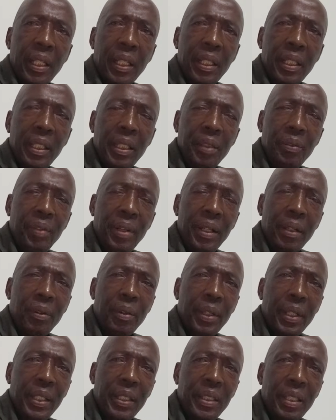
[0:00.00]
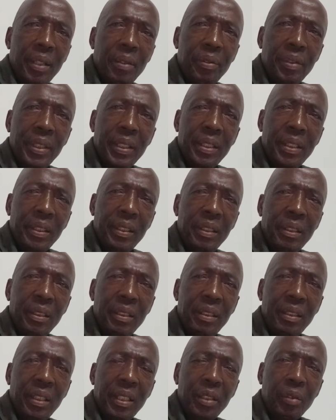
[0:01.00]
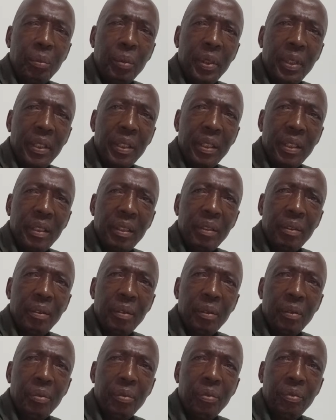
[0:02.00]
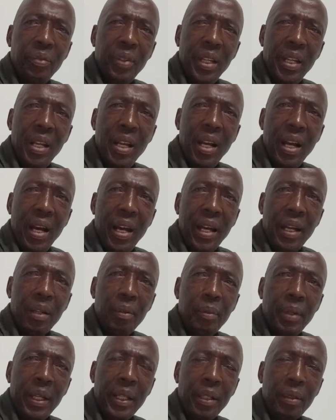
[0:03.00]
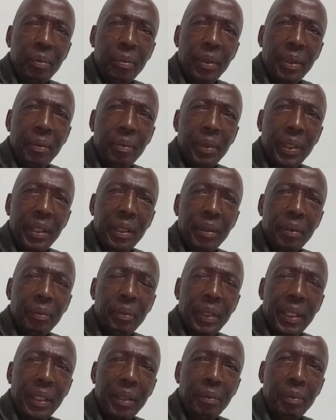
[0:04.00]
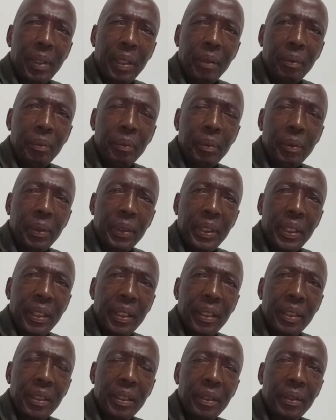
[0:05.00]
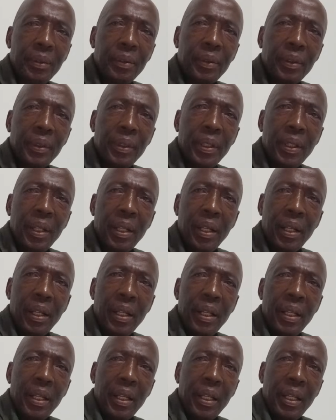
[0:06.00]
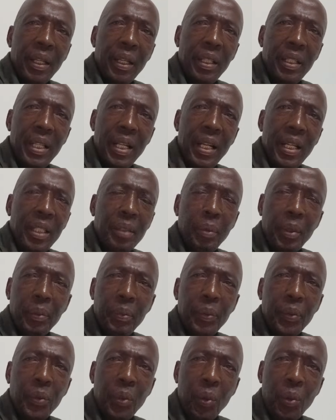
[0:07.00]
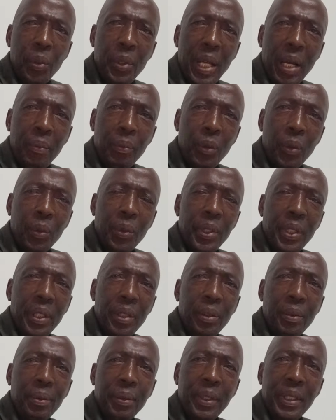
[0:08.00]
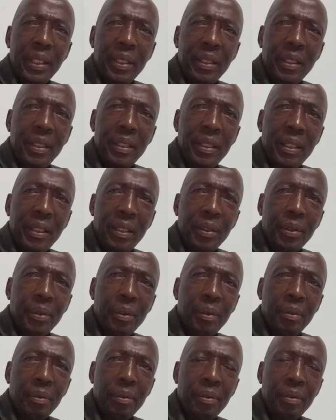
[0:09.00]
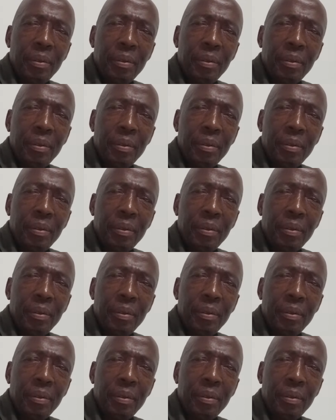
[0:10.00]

This correctional facility has been, fingered by the public protector. In the next episode, I'm looking into the details of